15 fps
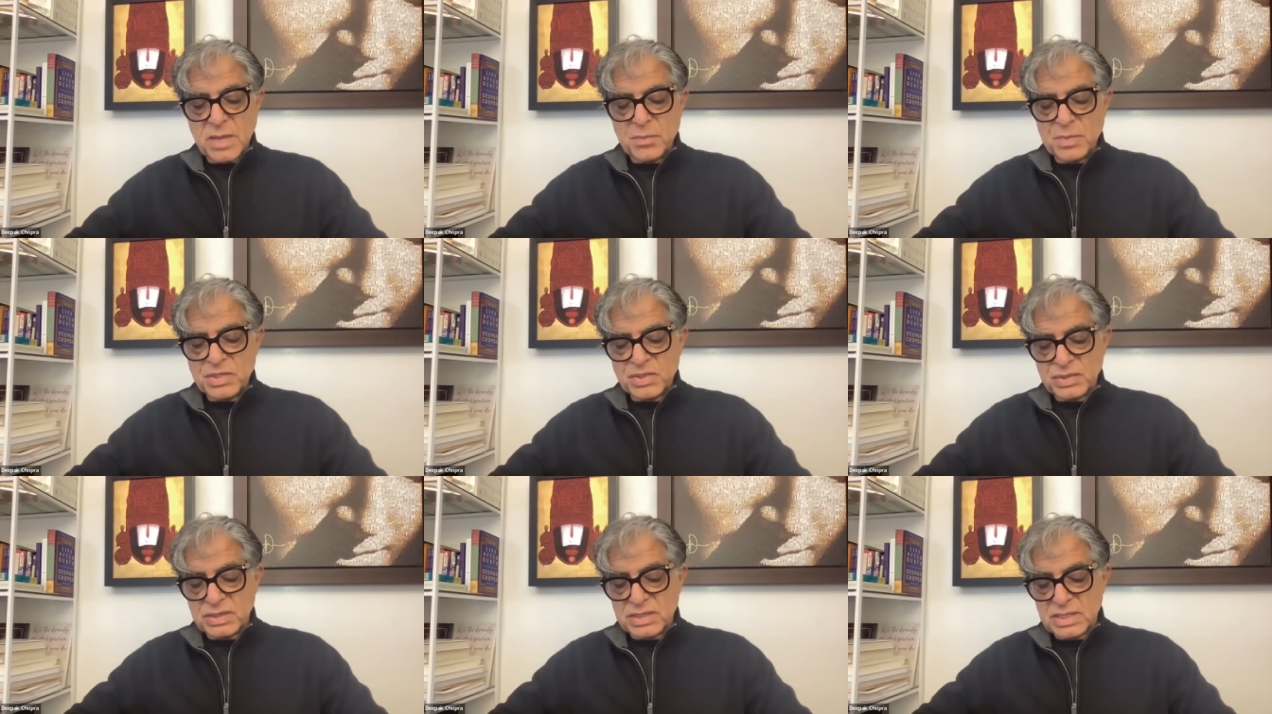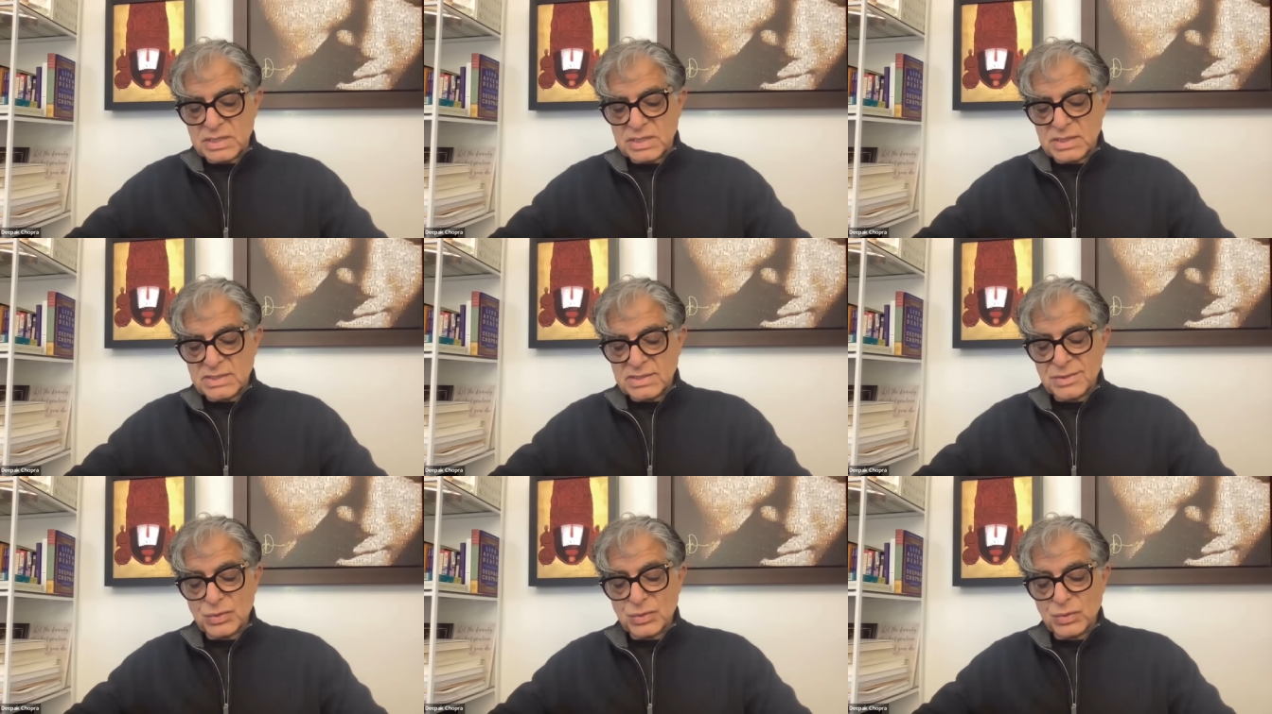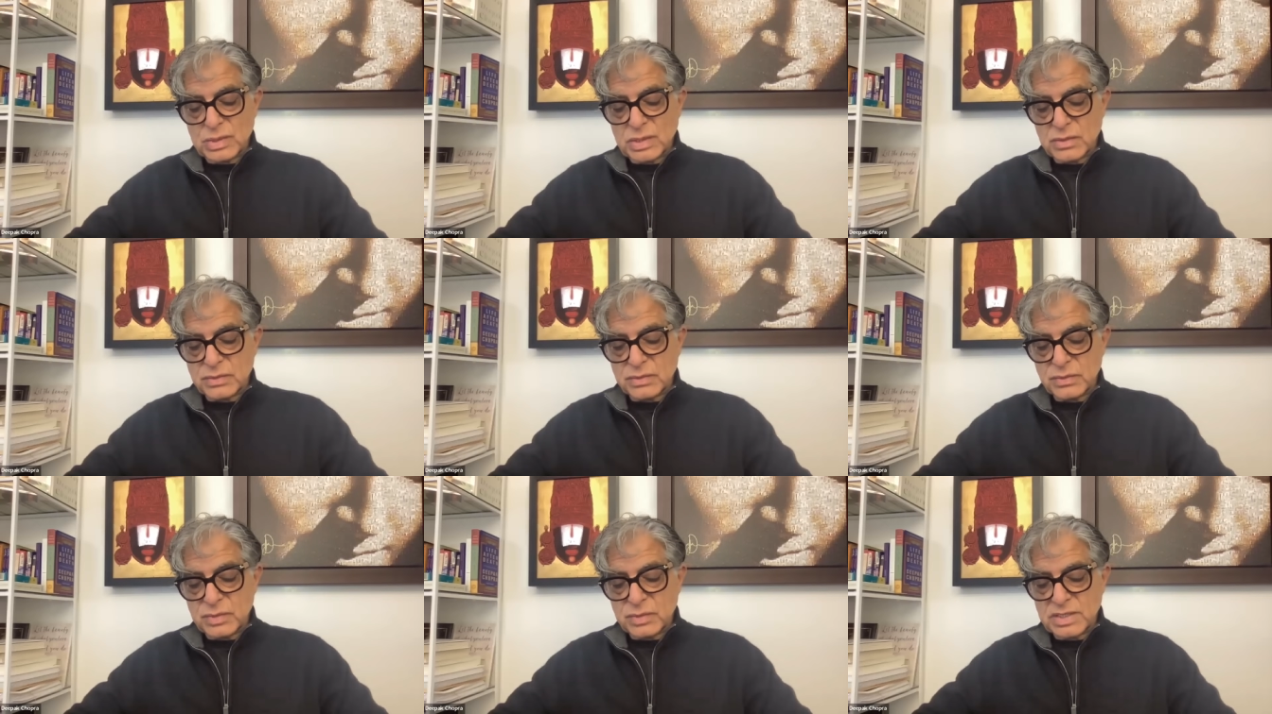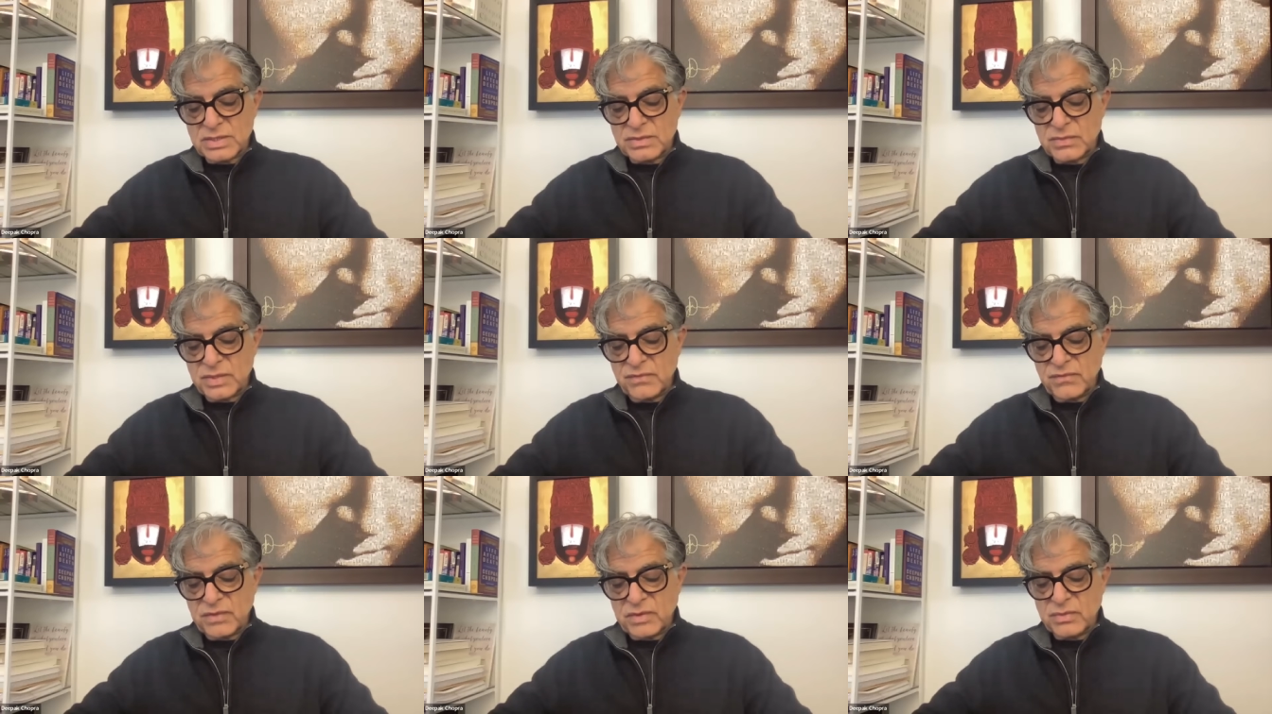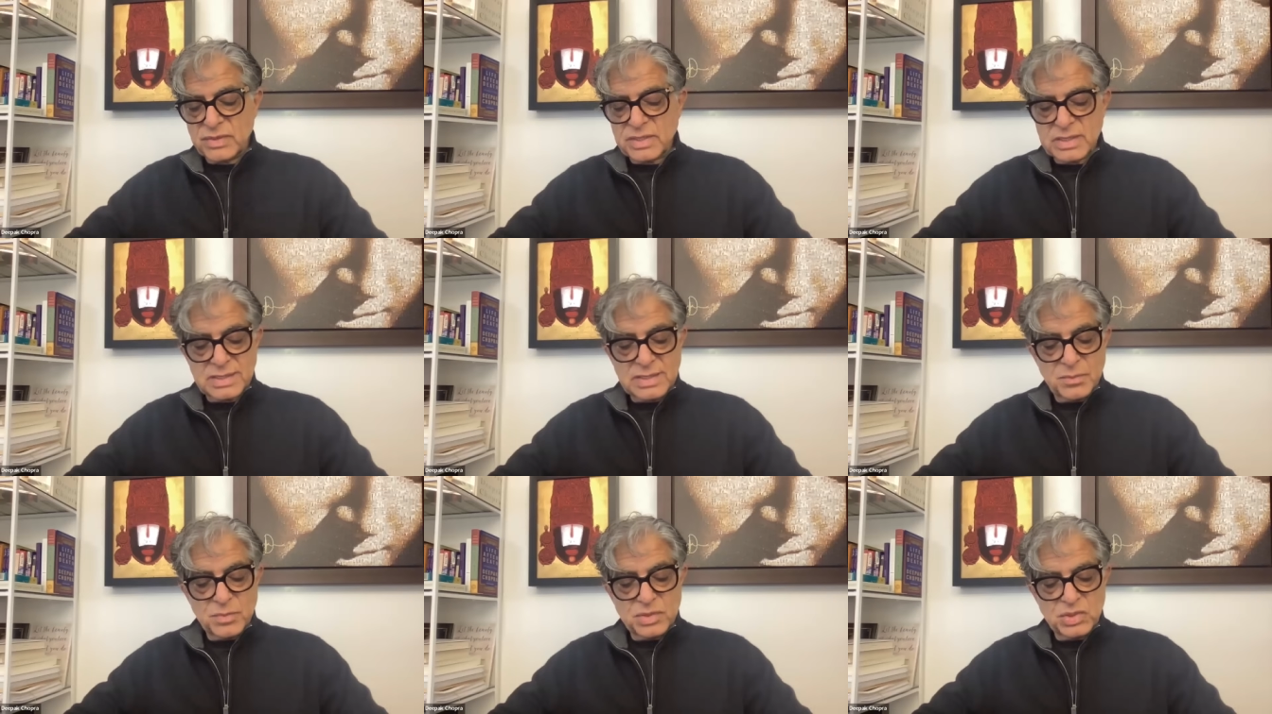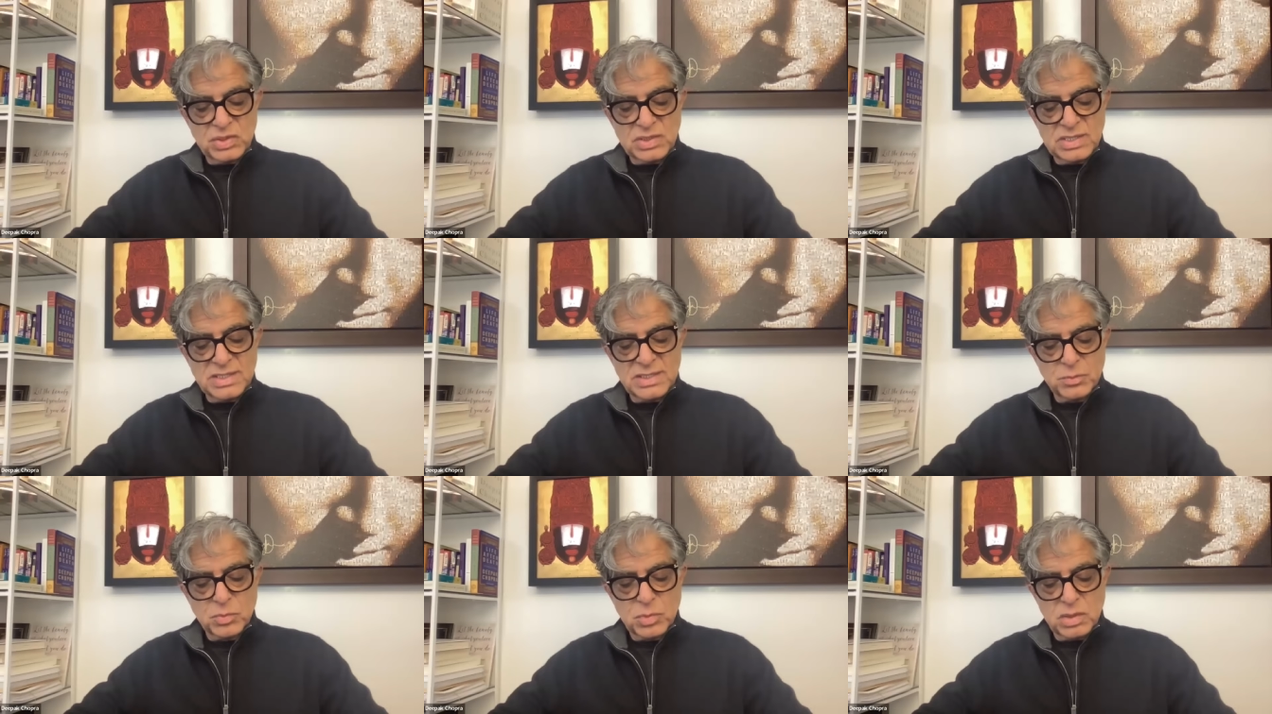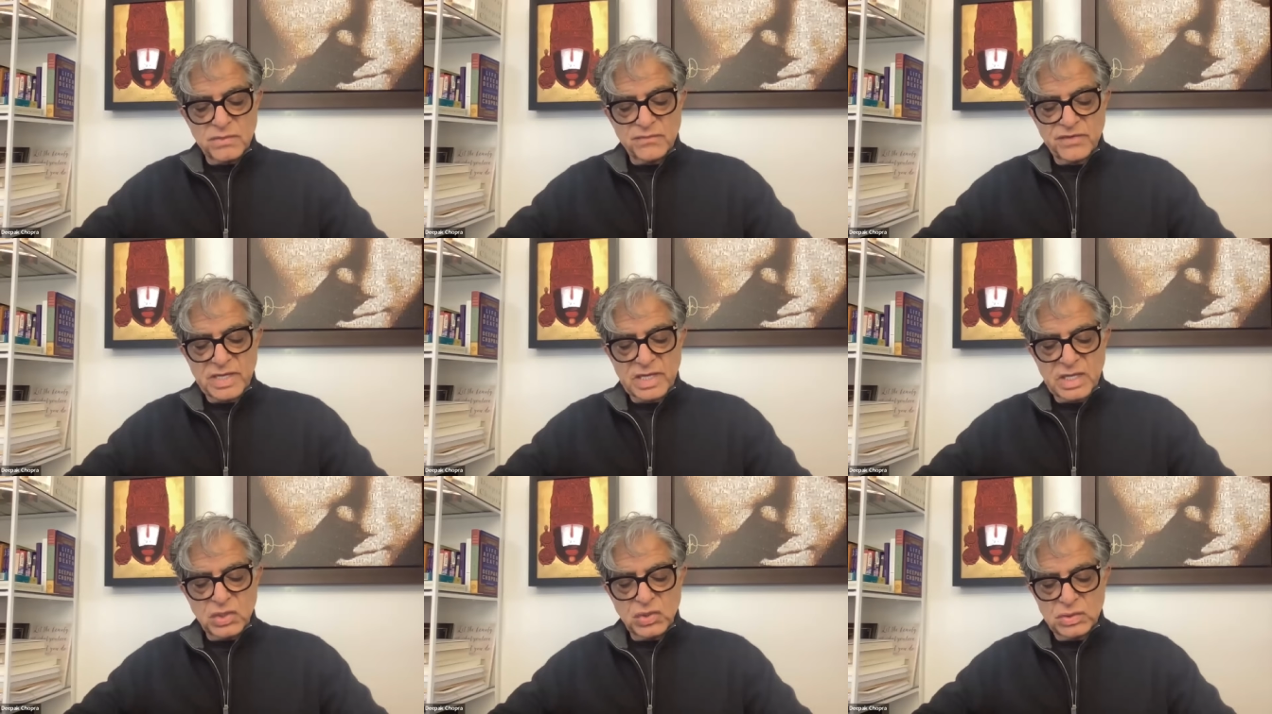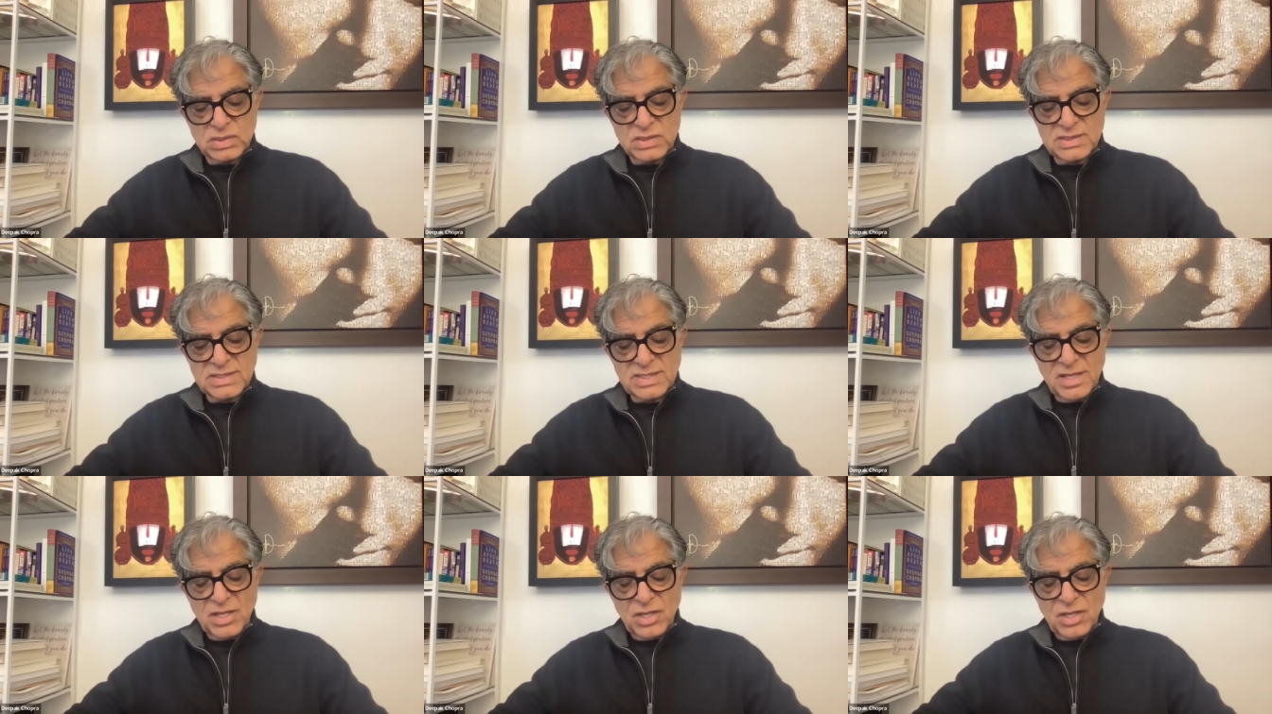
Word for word: Epigenetics in 2023 found that epigenetic modifications